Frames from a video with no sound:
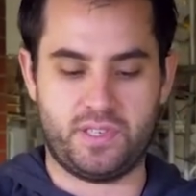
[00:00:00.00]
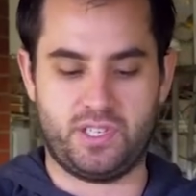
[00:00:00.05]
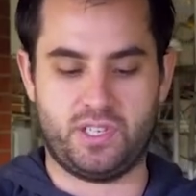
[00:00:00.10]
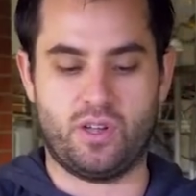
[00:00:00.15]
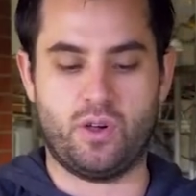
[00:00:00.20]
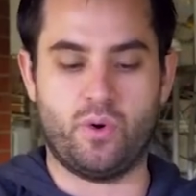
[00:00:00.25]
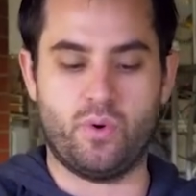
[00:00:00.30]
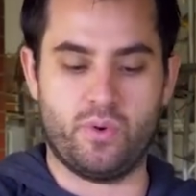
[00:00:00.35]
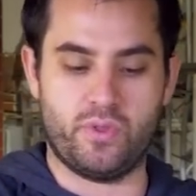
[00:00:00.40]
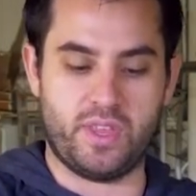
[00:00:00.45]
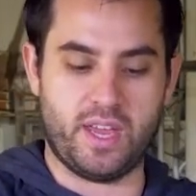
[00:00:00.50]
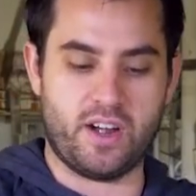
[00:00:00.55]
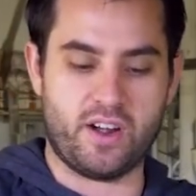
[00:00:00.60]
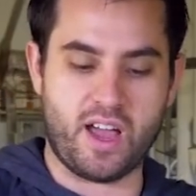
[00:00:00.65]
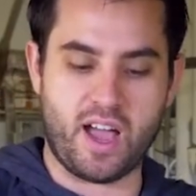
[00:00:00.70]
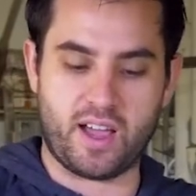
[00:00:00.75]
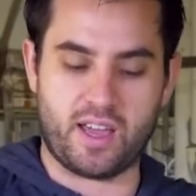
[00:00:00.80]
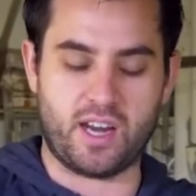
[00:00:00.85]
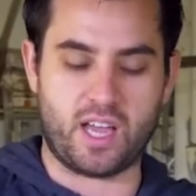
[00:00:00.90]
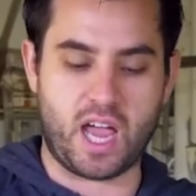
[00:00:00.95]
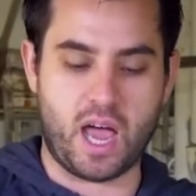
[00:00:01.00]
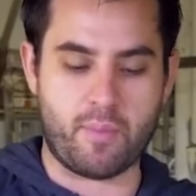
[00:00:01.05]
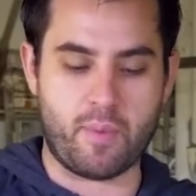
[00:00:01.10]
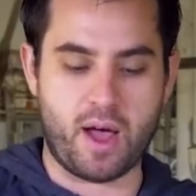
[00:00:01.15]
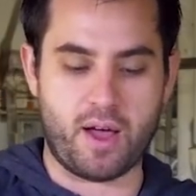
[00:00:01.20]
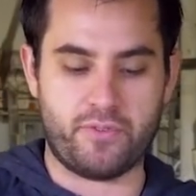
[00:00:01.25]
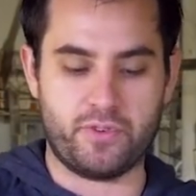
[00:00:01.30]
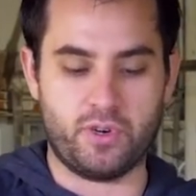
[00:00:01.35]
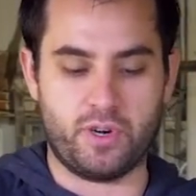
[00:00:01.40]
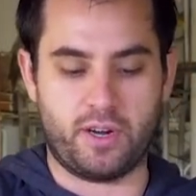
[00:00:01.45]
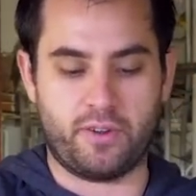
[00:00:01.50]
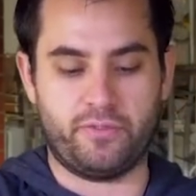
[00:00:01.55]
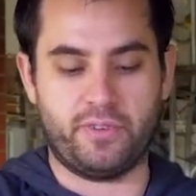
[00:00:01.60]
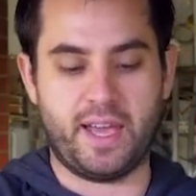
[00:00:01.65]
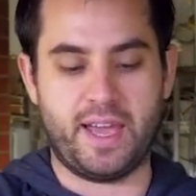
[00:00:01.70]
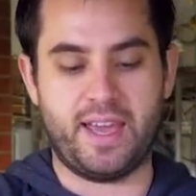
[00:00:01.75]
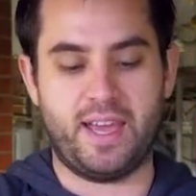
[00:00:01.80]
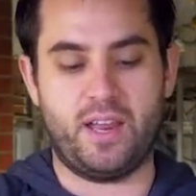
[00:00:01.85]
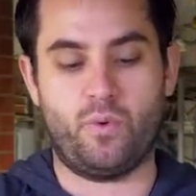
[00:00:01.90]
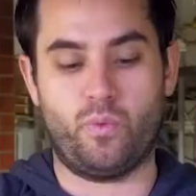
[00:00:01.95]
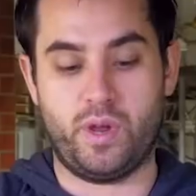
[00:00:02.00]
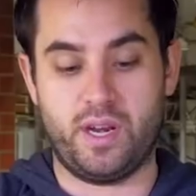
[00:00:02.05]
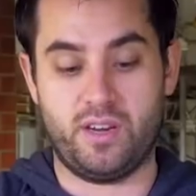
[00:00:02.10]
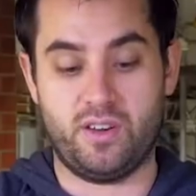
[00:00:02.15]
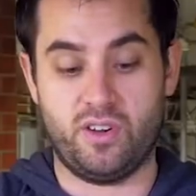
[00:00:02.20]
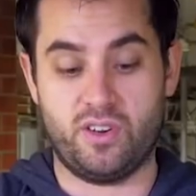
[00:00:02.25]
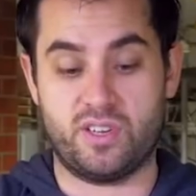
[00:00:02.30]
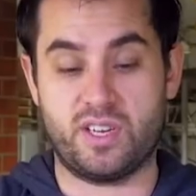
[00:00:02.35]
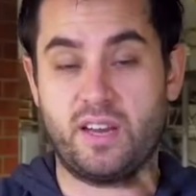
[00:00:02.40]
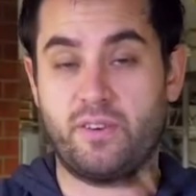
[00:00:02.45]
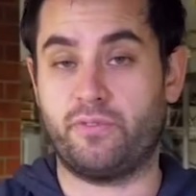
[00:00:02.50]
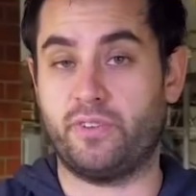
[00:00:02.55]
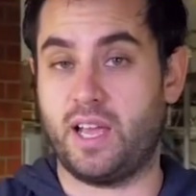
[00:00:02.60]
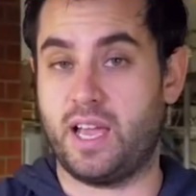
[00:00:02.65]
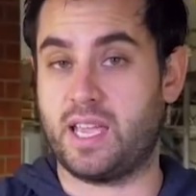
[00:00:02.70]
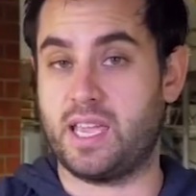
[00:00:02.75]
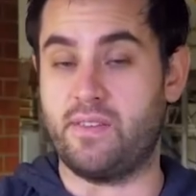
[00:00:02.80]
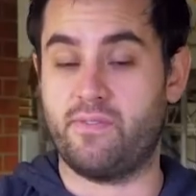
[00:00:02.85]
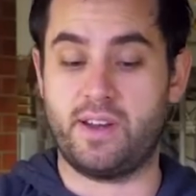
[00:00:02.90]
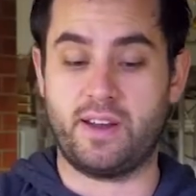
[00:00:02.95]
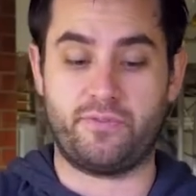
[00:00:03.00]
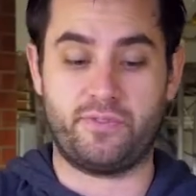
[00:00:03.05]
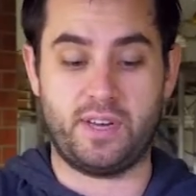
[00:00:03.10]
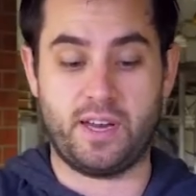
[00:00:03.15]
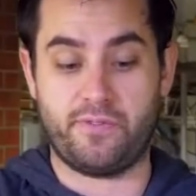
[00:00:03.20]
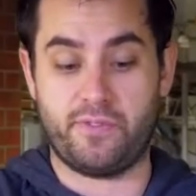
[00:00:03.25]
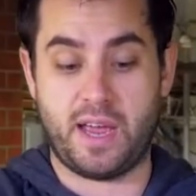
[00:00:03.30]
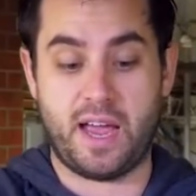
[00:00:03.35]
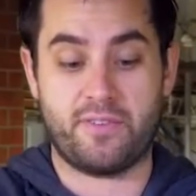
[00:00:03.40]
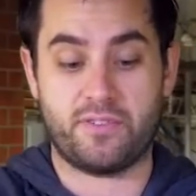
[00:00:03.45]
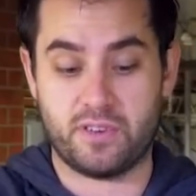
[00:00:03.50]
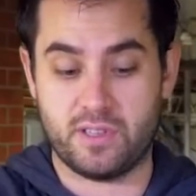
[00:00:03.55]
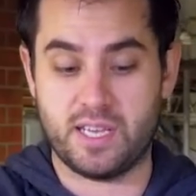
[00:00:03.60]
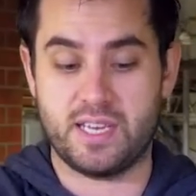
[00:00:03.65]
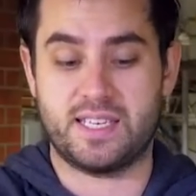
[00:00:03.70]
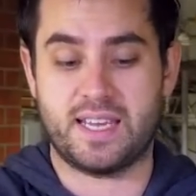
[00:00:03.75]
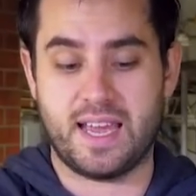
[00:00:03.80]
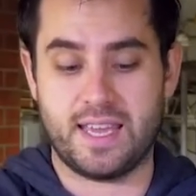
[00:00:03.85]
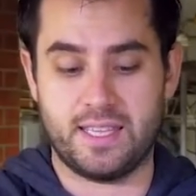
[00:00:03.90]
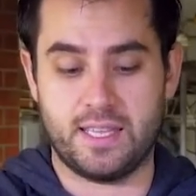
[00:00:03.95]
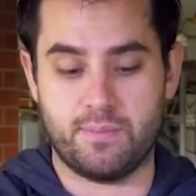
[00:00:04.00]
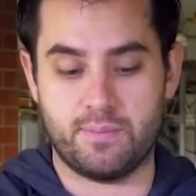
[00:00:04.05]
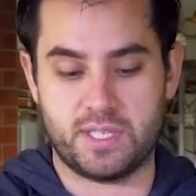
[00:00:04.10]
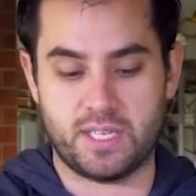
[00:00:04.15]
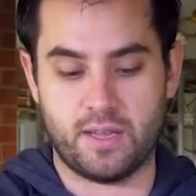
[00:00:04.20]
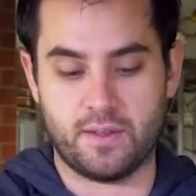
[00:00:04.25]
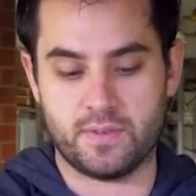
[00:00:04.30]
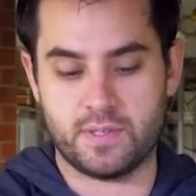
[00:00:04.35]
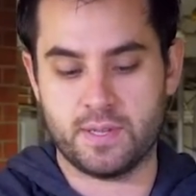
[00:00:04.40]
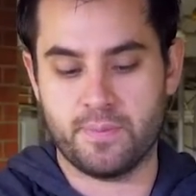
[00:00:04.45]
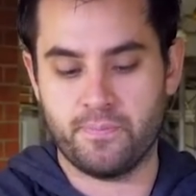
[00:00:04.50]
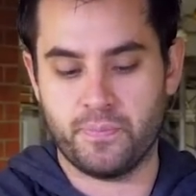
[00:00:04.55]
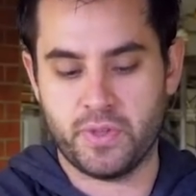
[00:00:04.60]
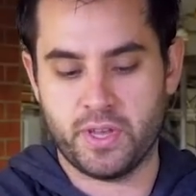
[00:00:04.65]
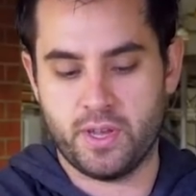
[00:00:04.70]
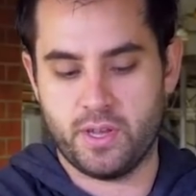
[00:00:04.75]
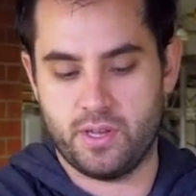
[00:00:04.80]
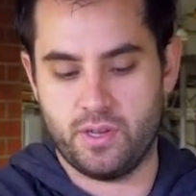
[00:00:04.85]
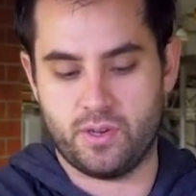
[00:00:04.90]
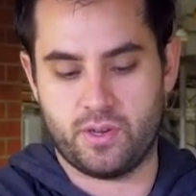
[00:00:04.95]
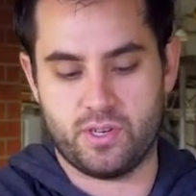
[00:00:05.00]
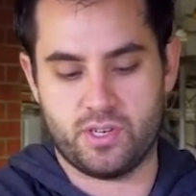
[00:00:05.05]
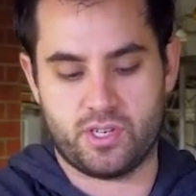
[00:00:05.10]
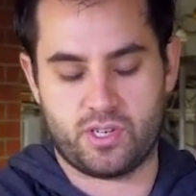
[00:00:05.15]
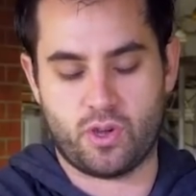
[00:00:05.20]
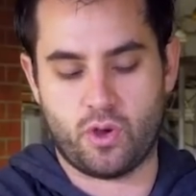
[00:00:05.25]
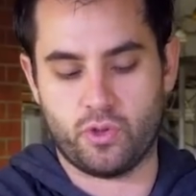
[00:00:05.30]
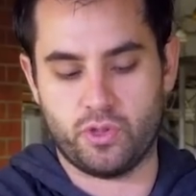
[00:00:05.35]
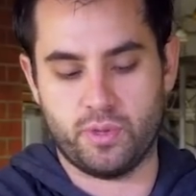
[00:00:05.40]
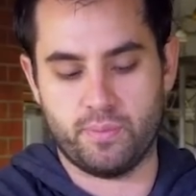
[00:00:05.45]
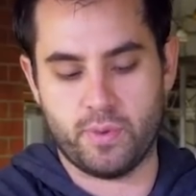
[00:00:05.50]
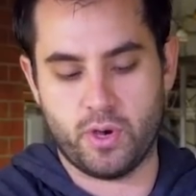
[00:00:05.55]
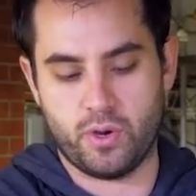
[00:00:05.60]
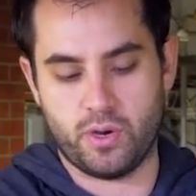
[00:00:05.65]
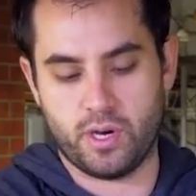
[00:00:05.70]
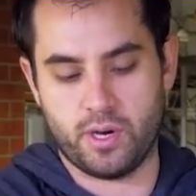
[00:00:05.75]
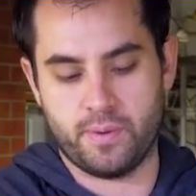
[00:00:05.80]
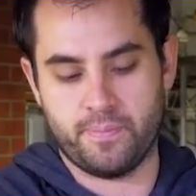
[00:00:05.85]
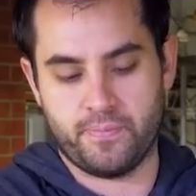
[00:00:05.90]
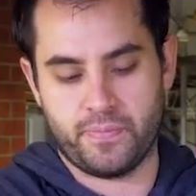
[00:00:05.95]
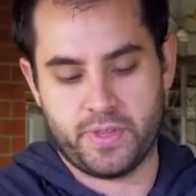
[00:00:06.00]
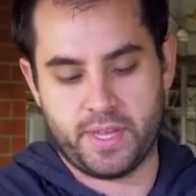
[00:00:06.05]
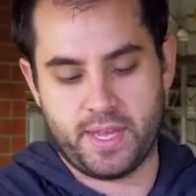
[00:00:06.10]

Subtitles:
So they're not gonna come off during flight, and when you're done flying, even after they tighten themselves, you can just hold the motor